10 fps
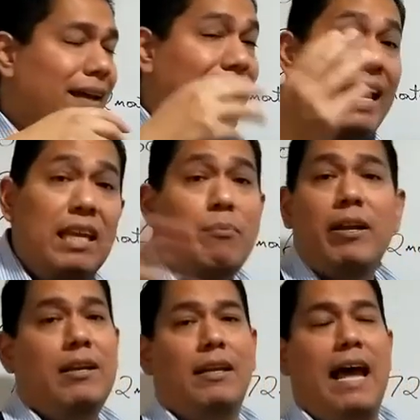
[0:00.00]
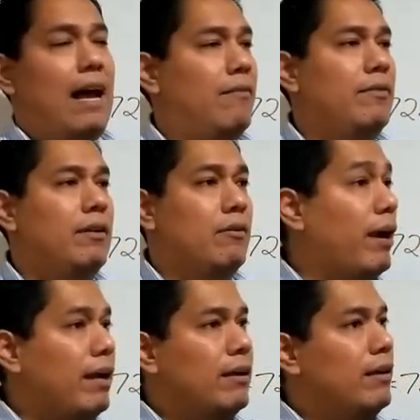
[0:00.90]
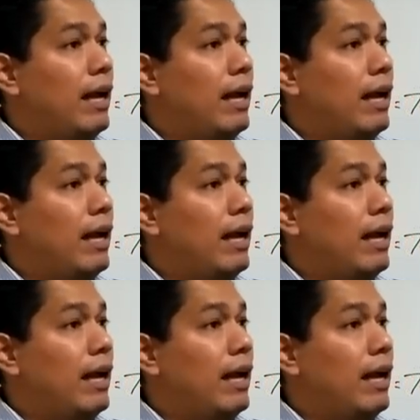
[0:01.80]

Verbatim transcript: anybody could have, right?